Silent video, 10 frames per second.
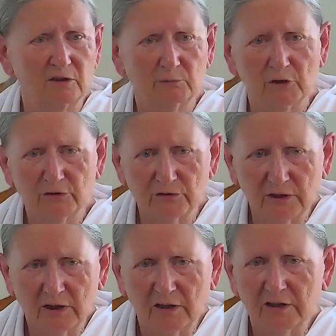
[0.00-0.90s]
the most
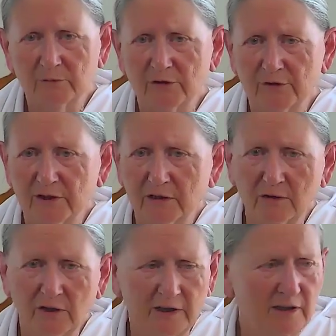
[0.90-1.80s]
reliable thing you
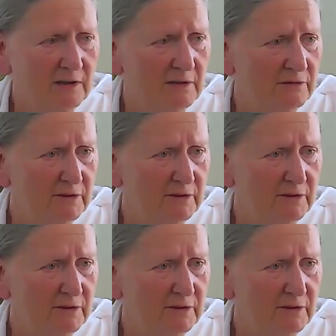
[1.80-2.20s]
have.